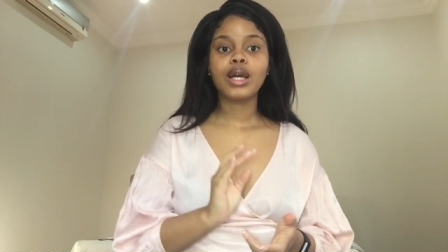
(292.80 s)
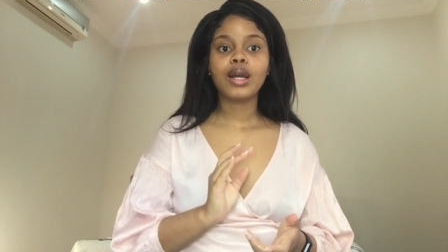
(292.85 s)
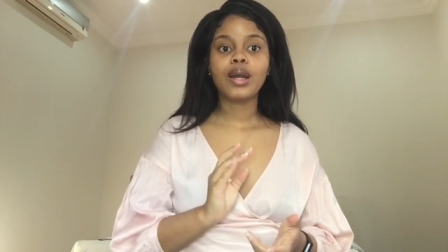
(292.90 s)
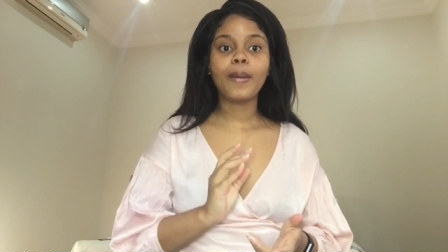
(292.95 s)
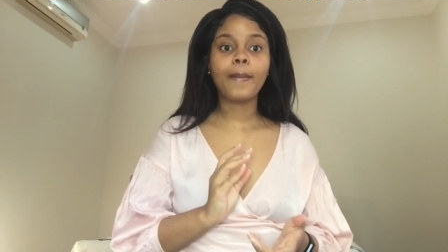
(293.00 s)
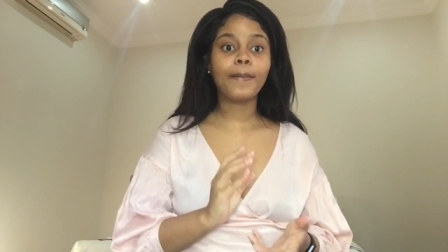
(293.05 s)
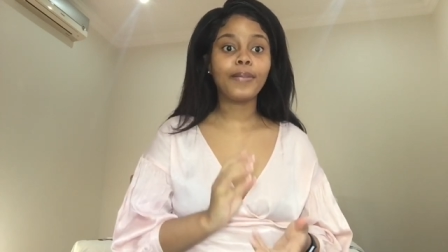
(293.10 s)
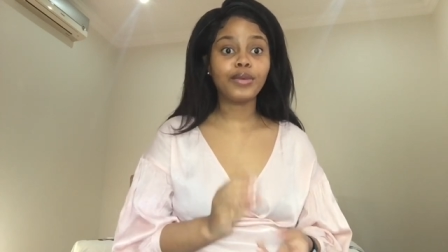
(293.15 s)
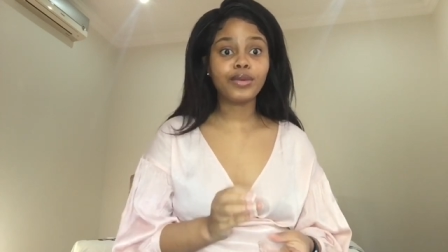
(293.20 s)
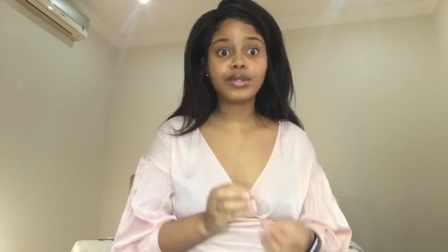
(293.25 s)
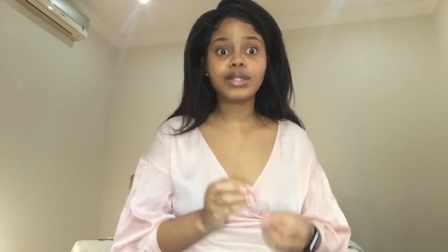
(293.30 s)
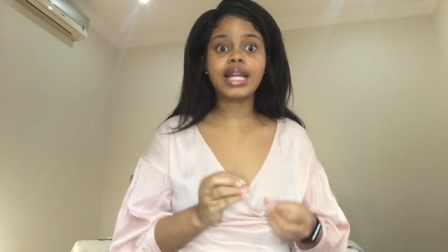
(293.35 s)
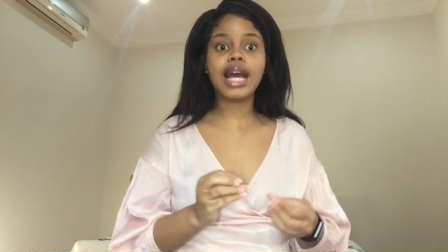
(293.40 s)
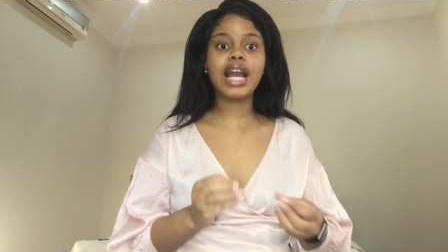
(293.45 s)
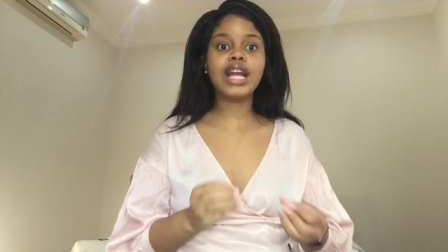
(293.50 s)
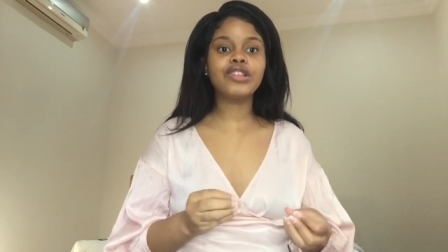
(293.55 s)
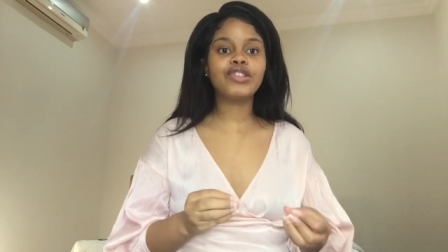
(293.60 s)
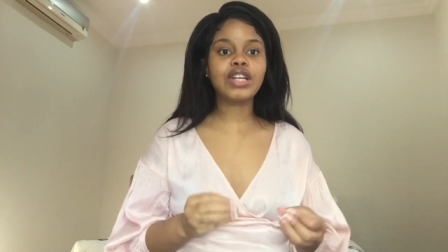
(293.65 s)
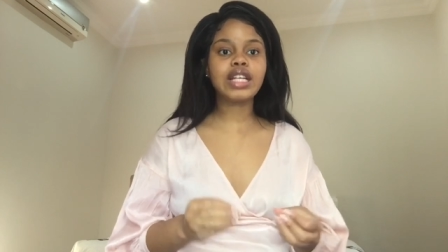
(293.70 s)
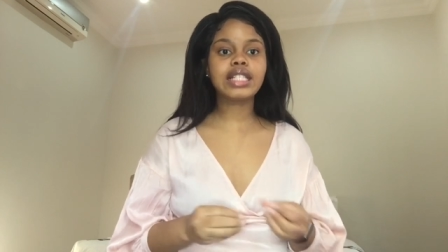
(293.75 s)
boost
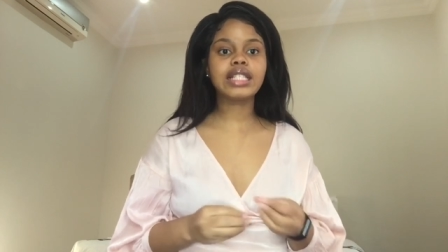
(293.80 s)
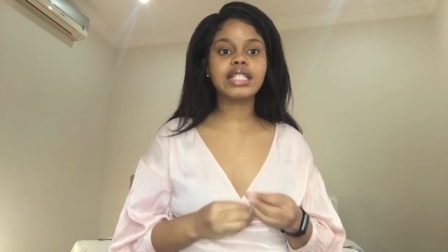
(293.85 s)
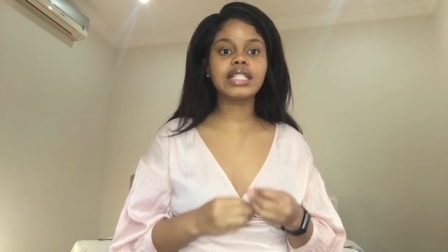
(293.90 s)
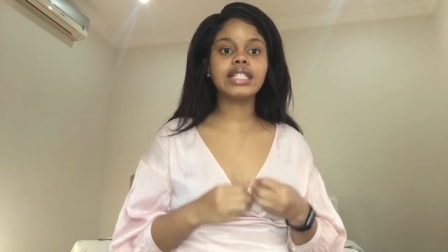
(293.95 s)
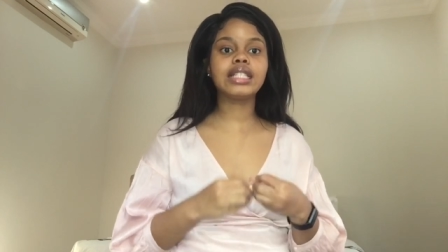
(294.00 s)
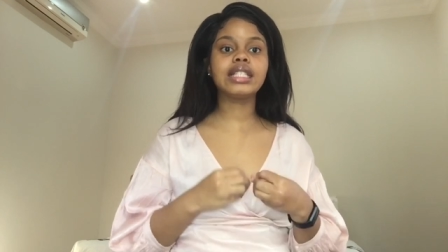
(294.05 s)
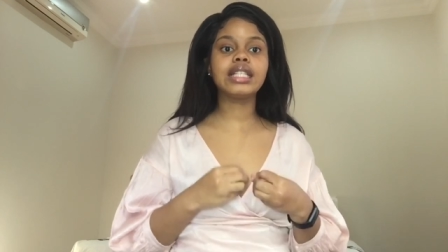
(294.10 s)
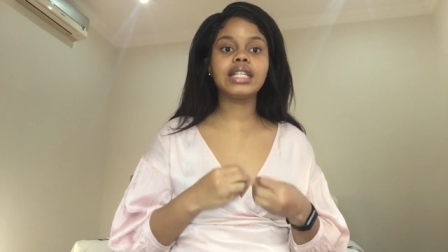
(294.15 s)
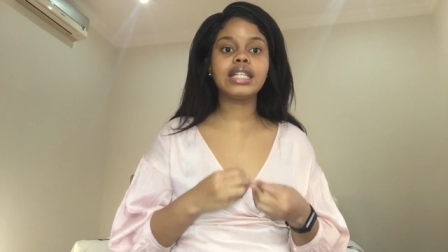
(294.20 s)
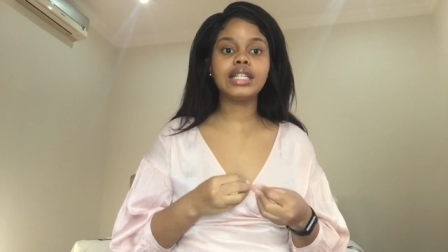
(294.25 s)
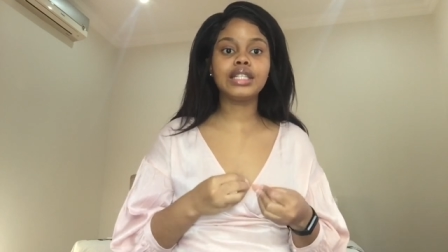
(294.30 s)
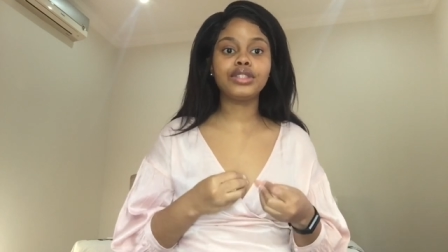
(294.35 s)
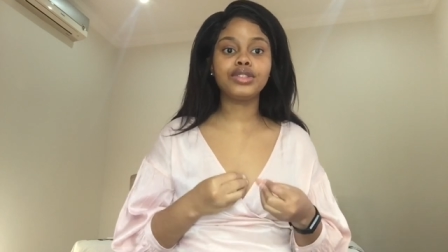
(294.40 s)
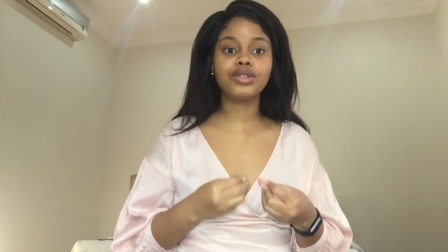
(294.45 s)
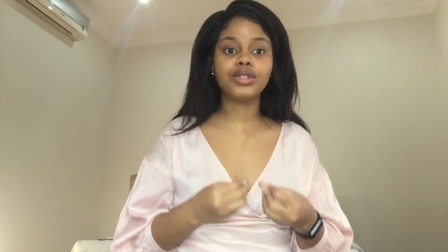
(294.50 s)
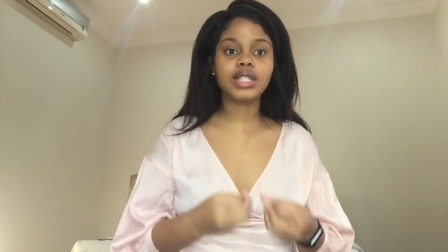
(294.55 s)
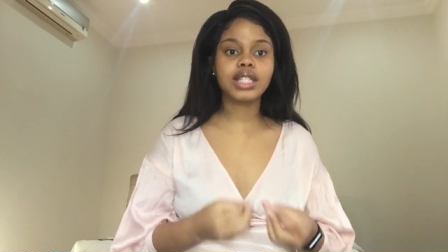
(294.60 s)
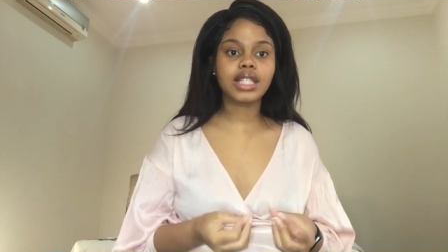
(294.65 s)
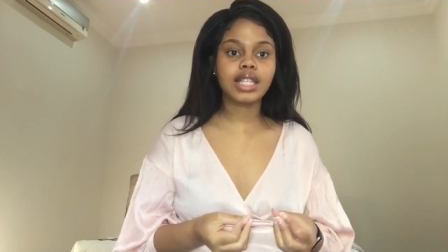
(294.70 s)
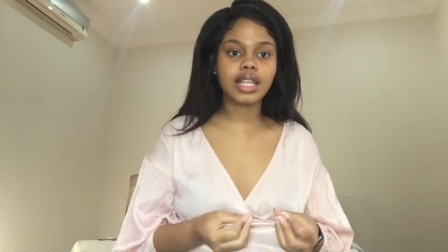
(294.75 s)
hydration in
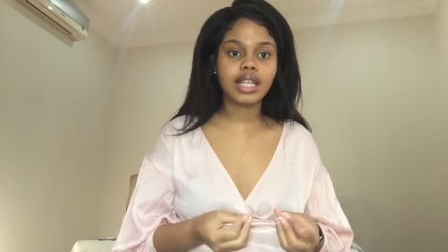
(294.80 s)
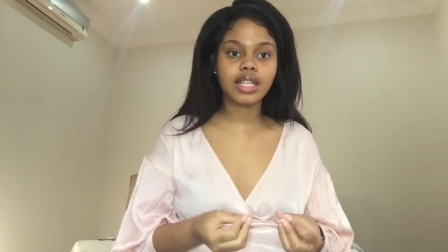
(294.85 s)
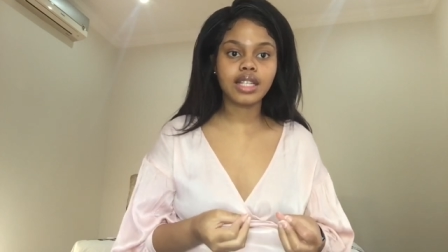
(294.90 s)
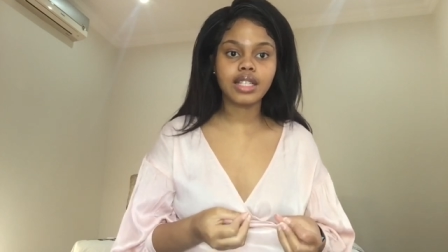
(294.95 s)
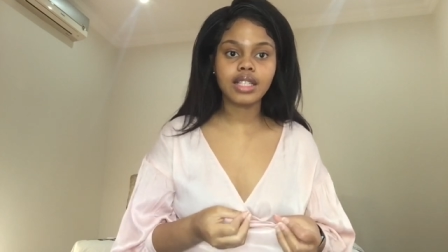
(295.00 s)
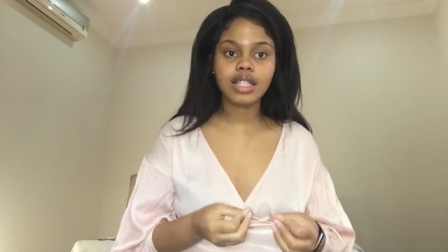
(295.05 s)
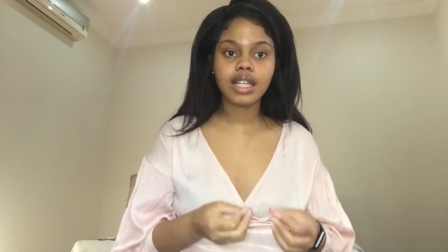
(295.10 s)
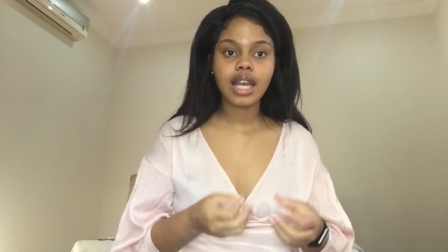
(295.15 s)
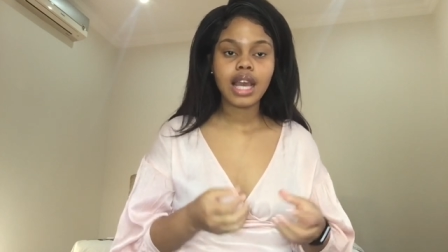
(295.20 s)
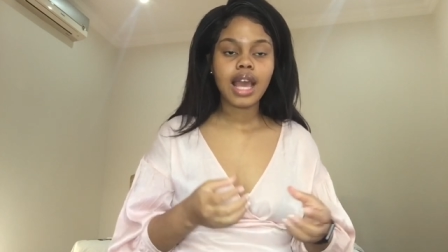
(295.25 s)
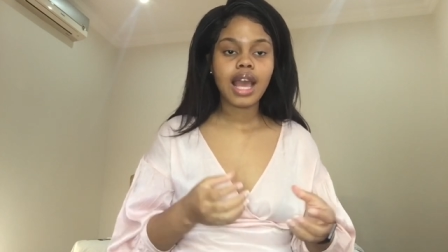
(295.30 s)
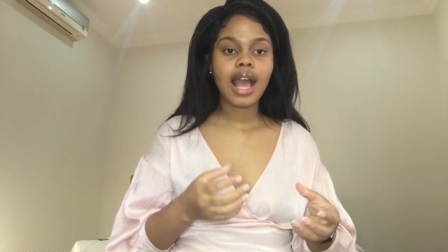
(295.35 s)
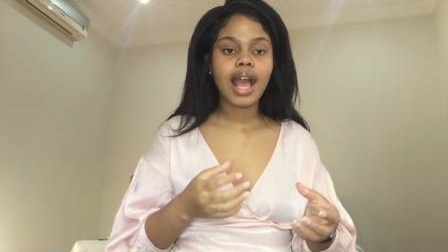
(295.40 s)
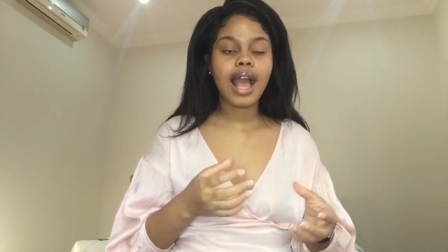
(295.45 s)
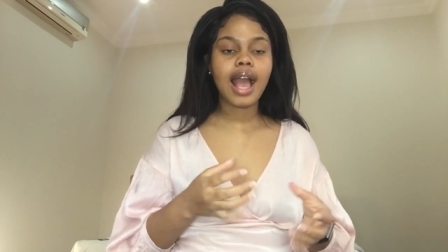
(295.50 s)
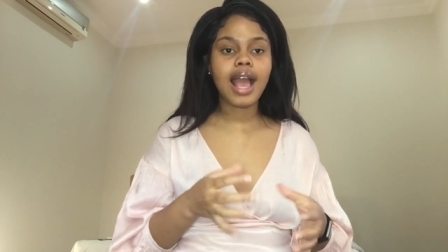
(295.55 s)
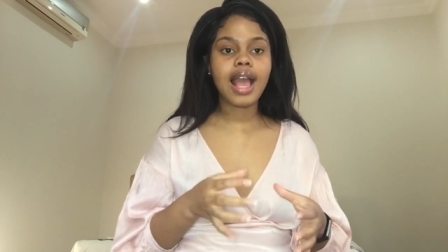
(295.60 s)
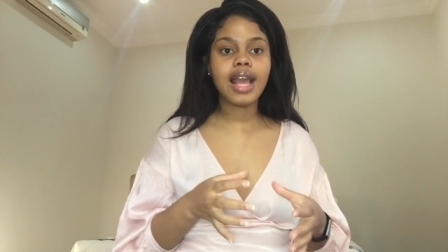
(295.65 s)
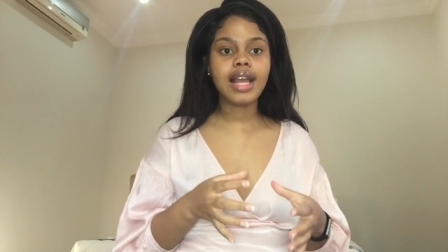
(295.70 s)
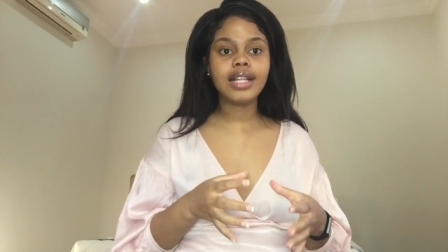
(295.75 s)
your skin
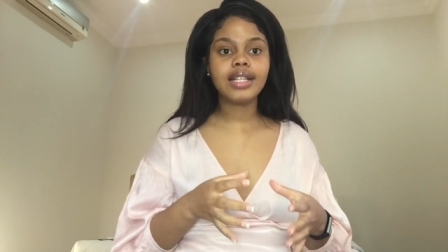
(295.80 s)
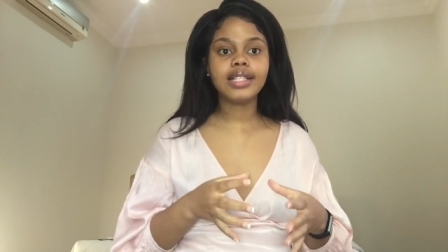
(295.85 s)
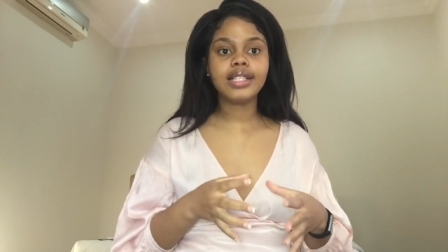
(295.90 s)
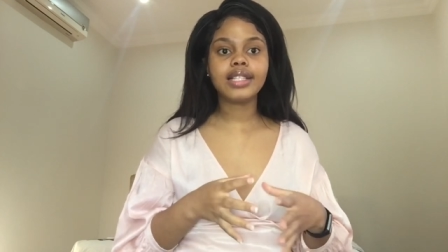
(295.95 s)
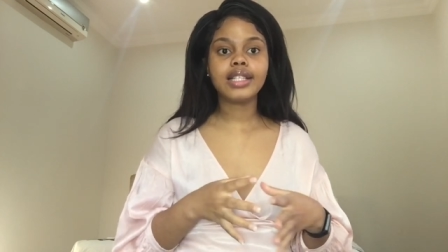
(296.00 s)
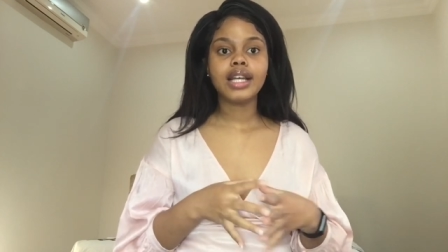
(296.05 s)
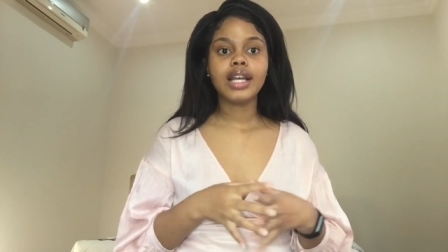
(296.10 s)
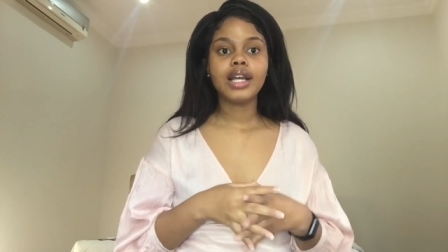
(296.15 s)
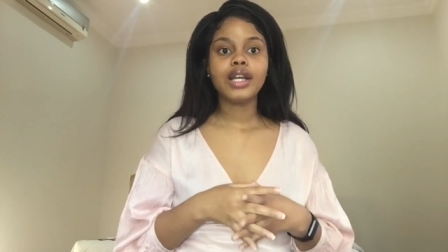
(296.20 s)
and